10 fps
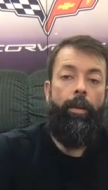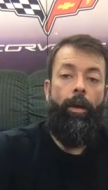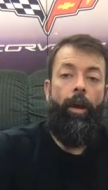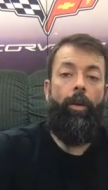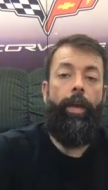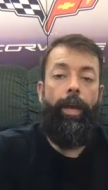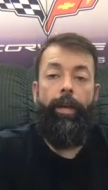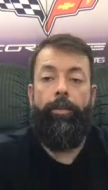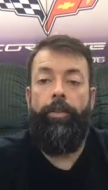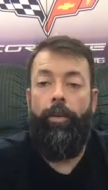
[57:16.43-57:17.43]

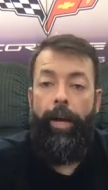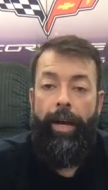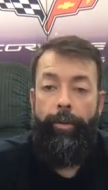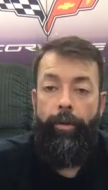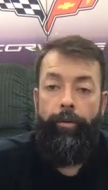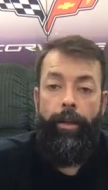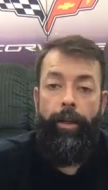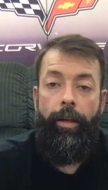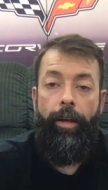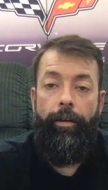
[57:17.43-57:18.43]
Okay, so Albert
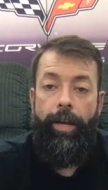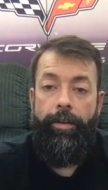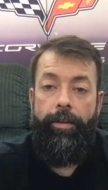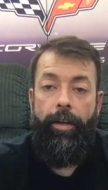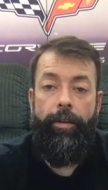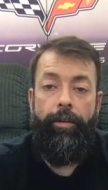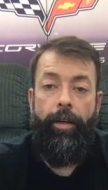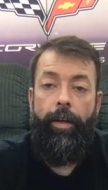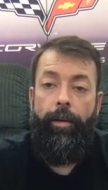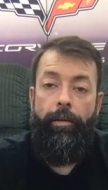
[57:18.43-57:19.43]
Vasquez.
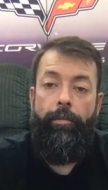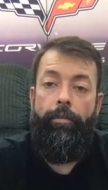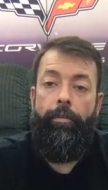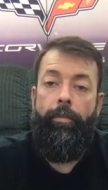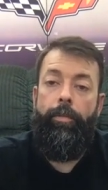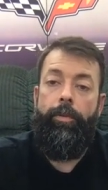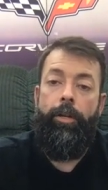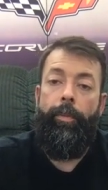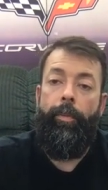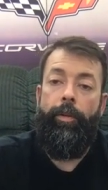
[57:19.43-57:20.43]

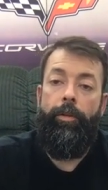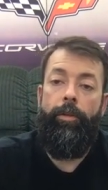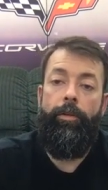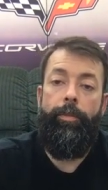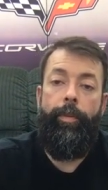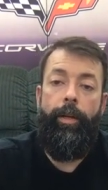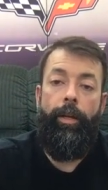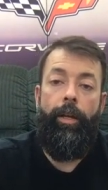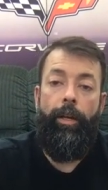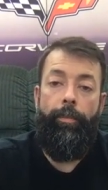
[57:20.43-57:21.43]
Jeremy, my tuner is
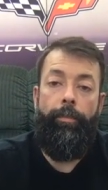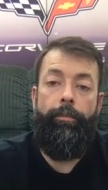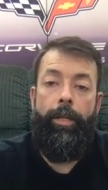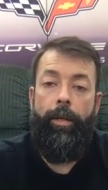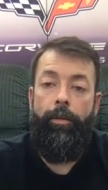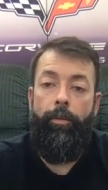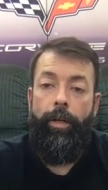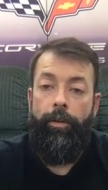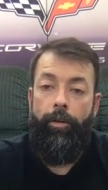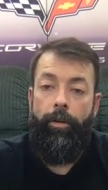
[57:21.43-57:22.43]
being a PETA
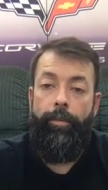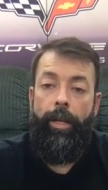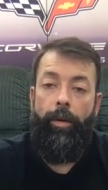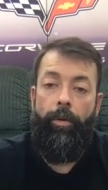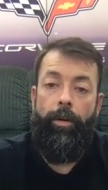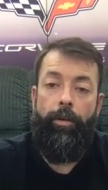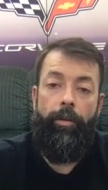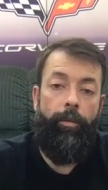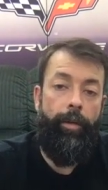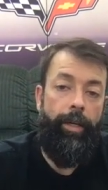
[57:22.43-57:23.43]
when I told him that I wanted
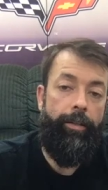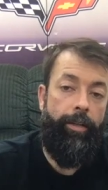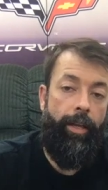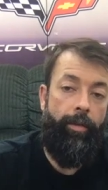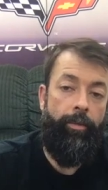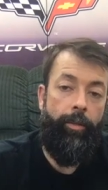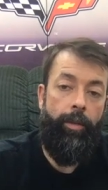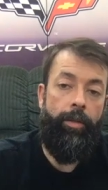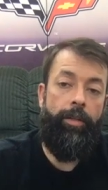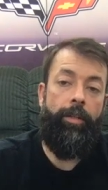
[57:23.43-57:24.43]
to tune my heads and cam
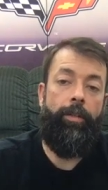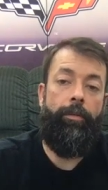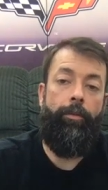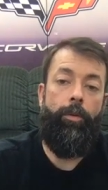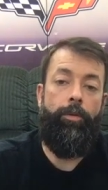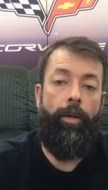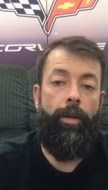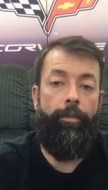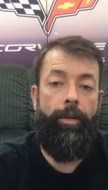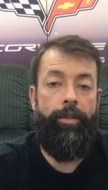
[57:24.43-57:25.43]
W6 forged
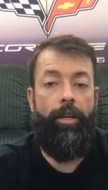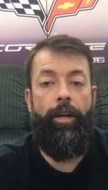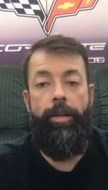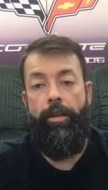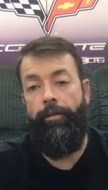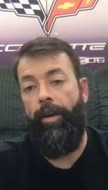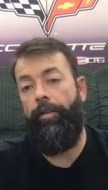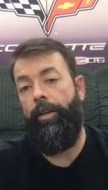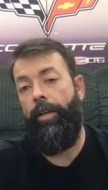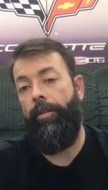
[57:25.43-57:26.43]
rod piston on
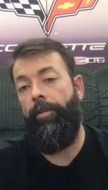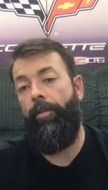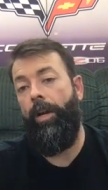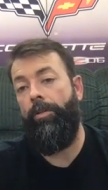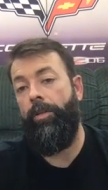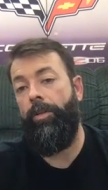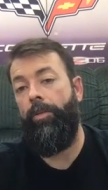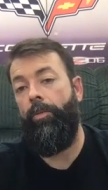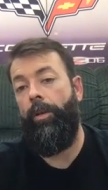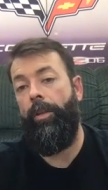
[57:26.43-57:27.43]
ED5 and ED5
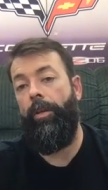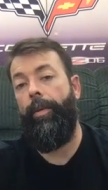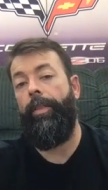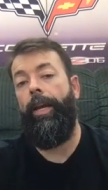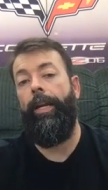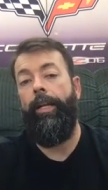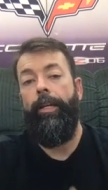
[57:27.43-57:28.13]
nitrous. What do you think about that?